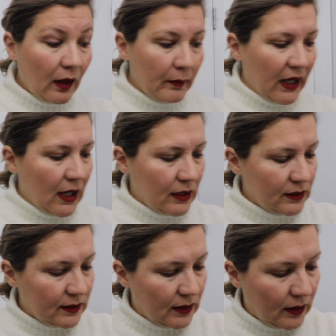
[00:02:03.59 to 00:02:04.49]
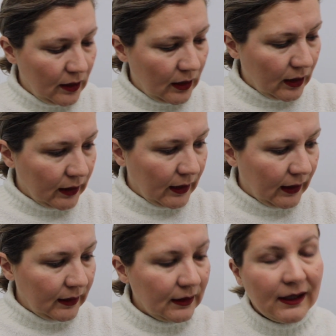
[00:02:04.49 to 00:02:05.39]
My eyes are
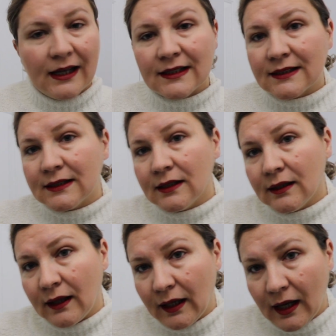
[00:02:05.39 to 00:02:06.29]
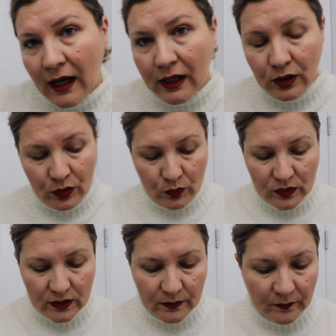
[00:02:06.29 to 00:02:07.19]
done. The next thing I
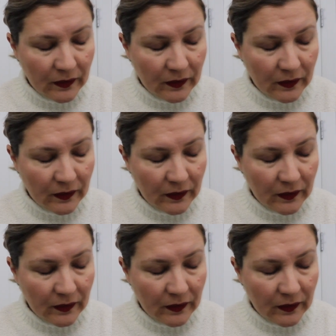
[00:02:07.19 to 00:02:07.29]
use